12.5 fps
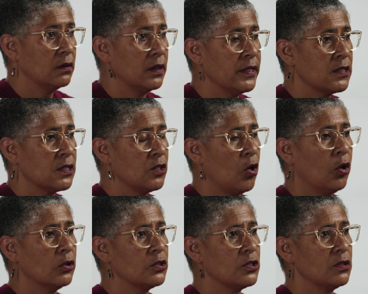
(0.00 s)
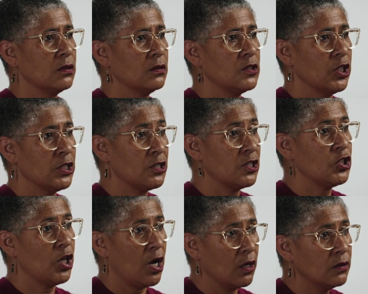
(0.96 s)
It's not just the
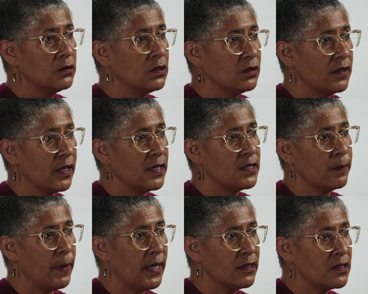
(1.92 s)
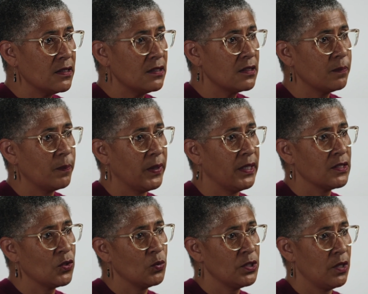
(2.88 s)
child that is abandoned, but
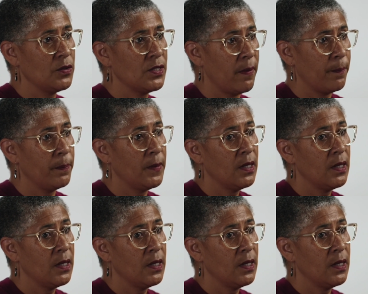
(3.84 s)
it's also some